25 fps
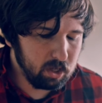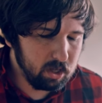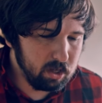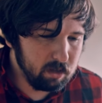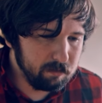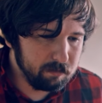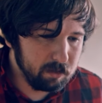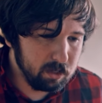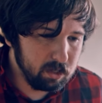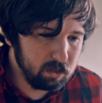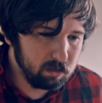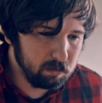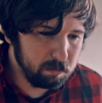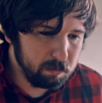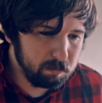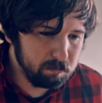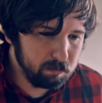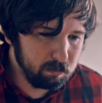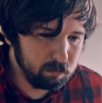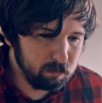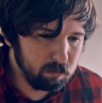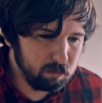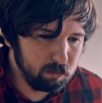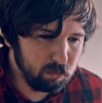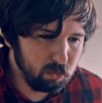If it is
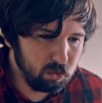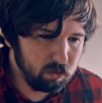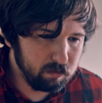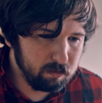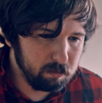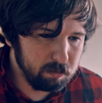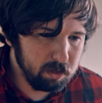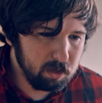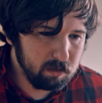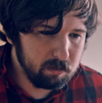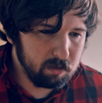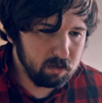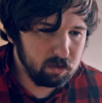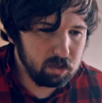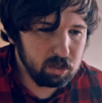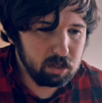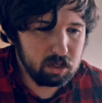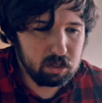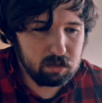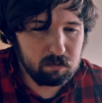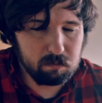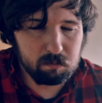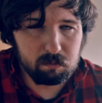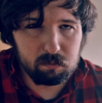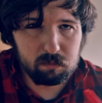more of a permanent
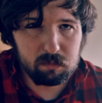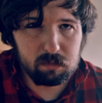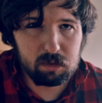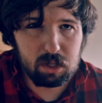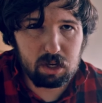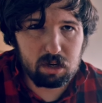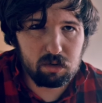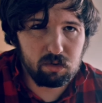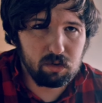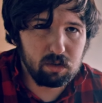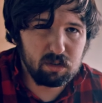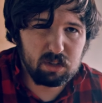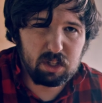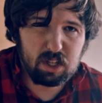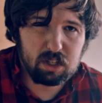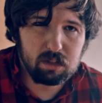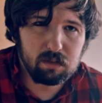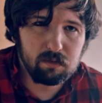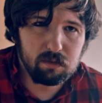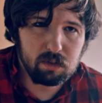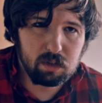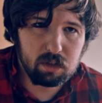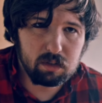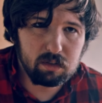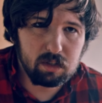thing, then it's just a case
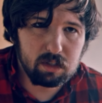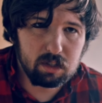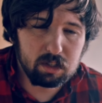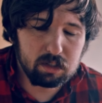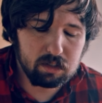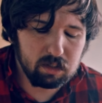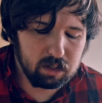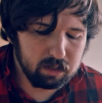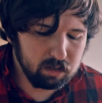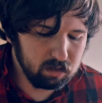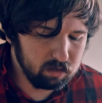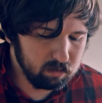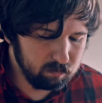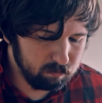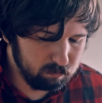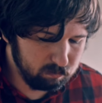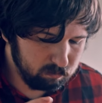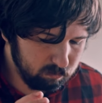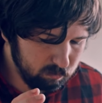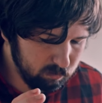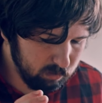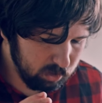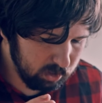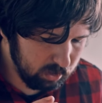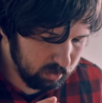of adjusting your sights,
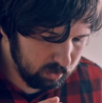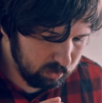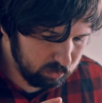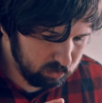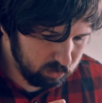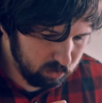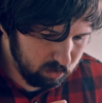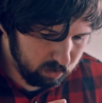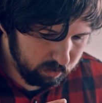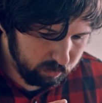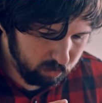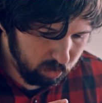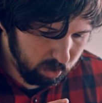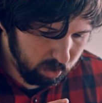and it's not